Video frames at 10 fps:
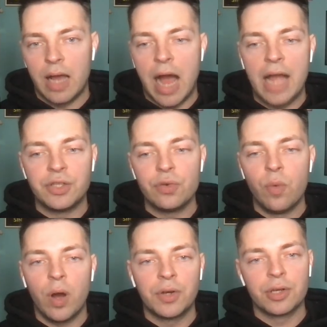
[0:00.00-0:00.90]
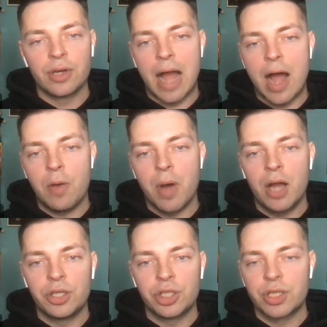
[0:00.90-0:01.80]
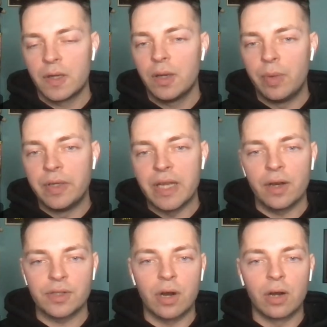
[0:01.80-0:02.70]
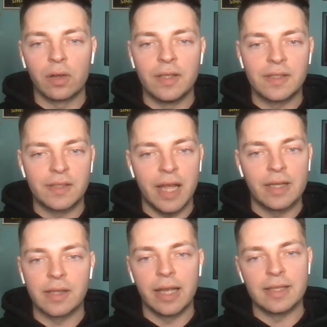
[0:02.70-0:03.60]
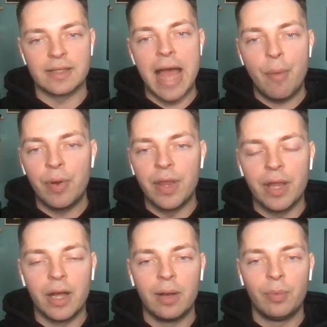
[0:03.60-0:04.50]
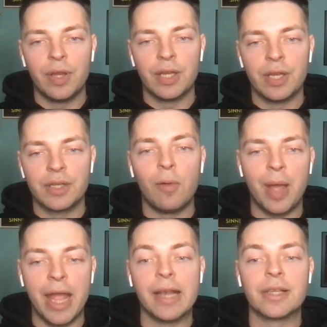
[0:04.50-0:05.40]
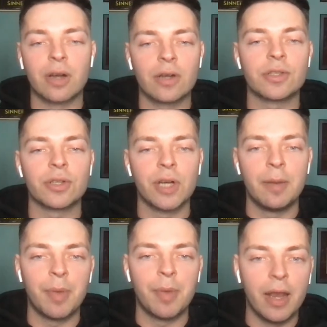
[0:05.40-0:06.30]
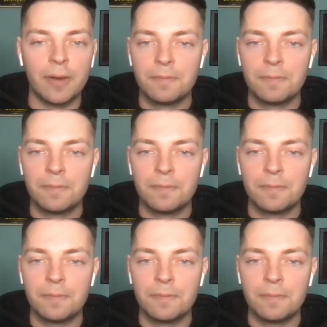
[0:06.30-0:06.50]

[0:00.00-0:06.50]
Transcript: I do wonder how much when Darius Garland sits, like, is that when the toe pain starts to creep in?